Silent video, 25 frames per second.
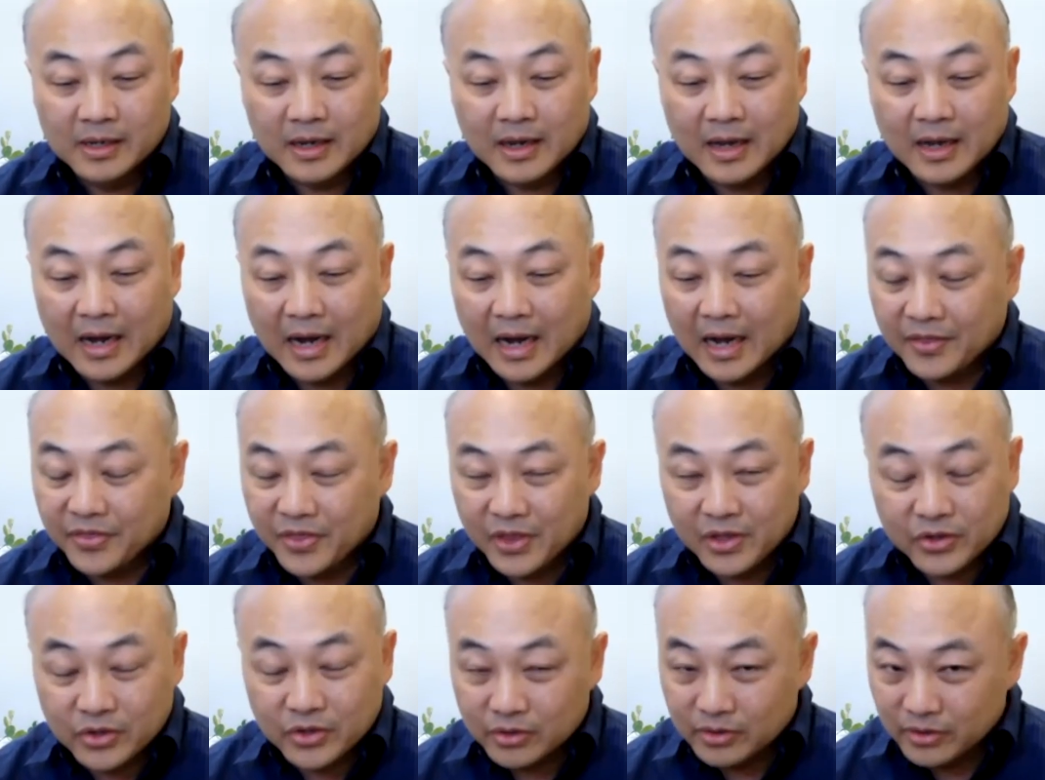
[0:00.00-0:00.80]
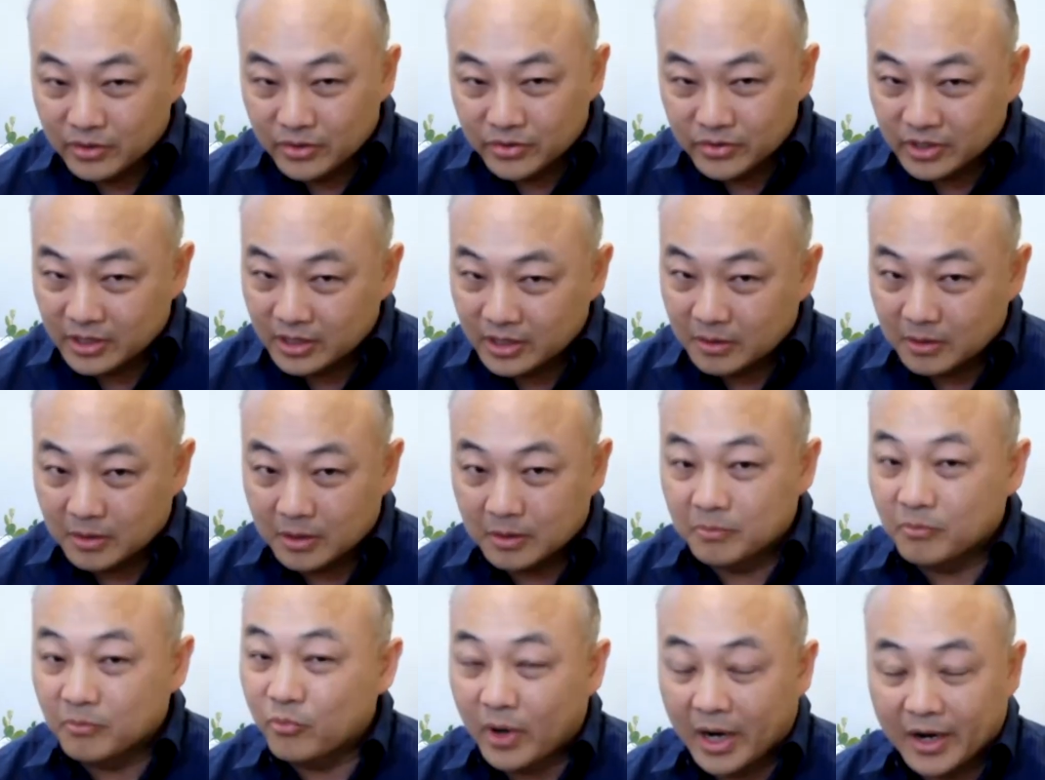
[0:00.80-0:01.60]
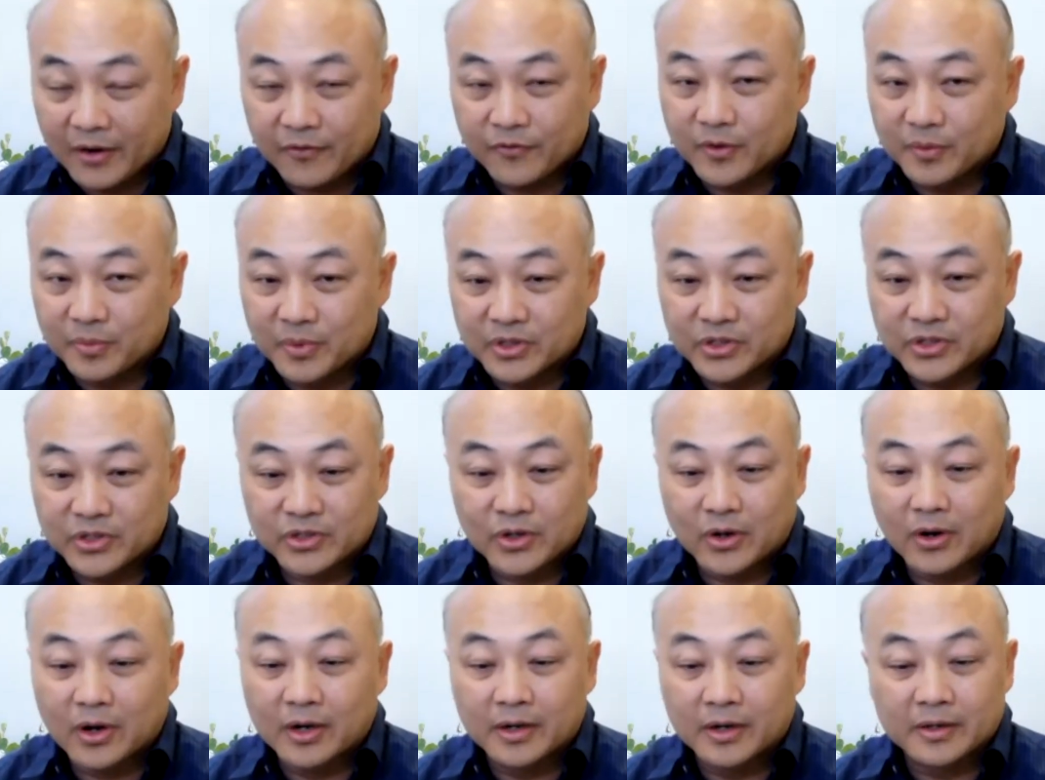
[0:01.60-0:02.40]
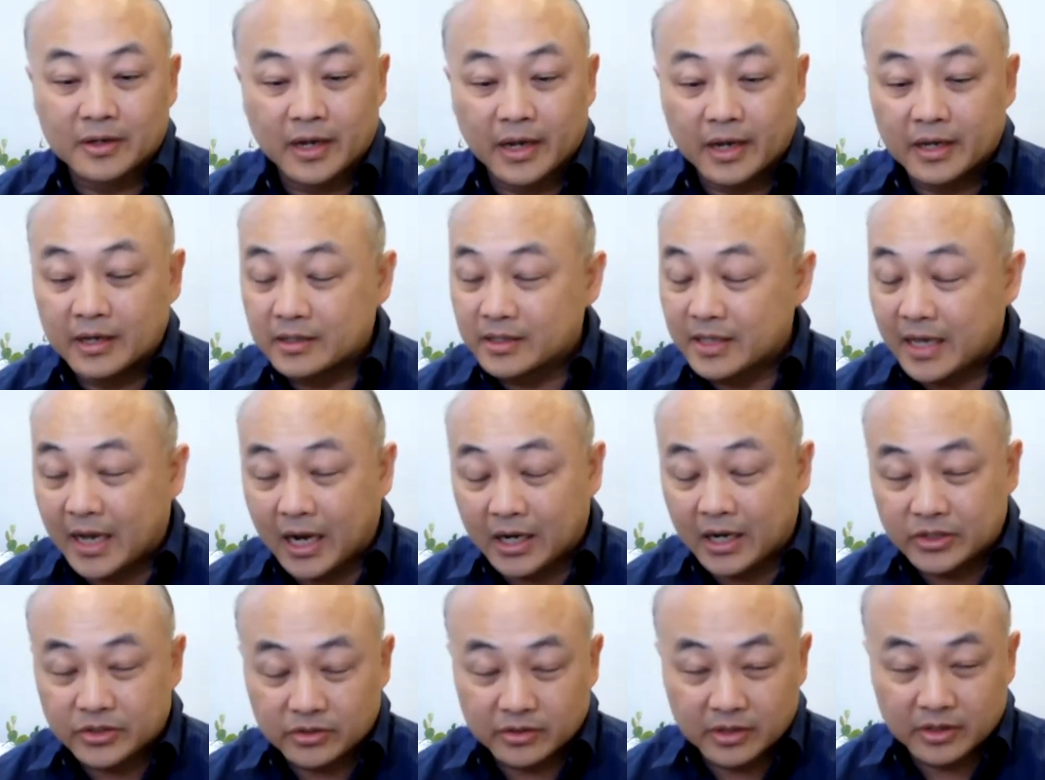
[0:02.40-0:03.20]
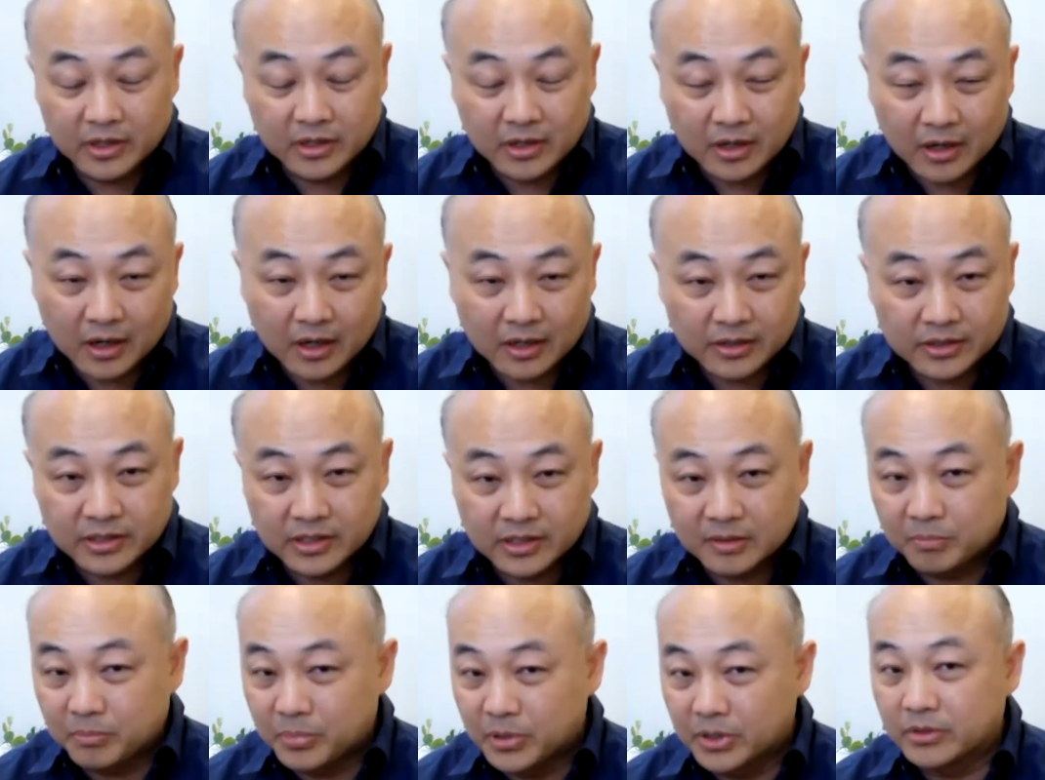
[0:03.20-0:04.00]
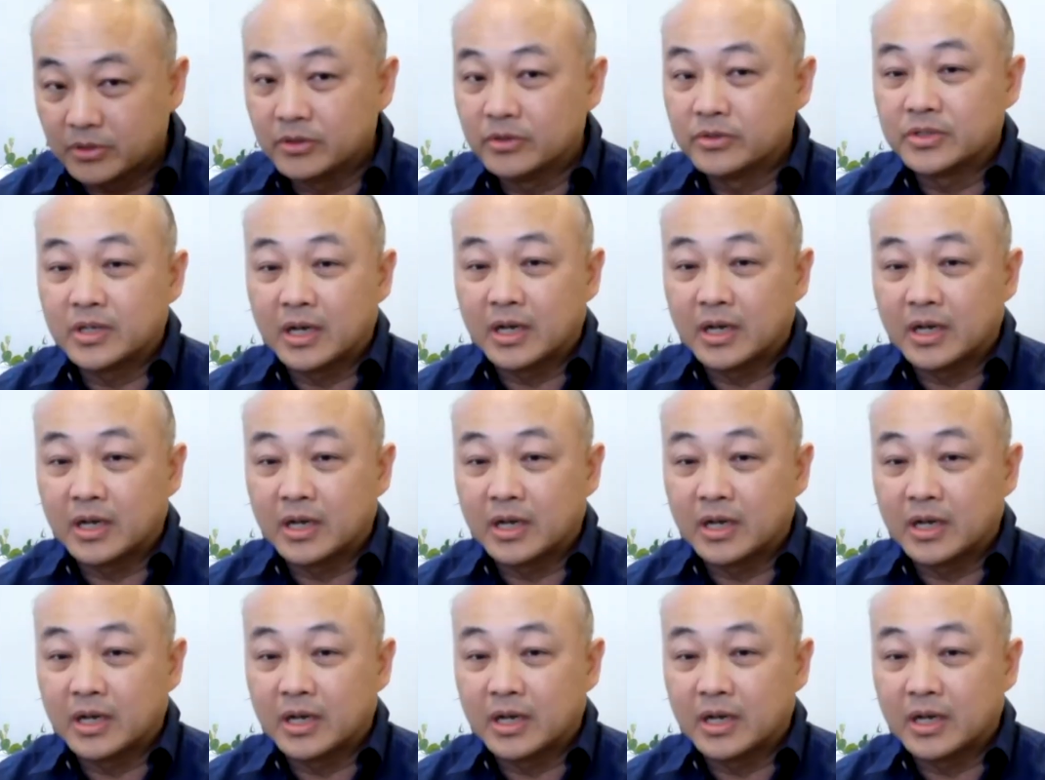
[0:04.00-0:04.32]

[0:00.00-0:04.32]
I think you're losing them right from the start. And it's actually costing builders a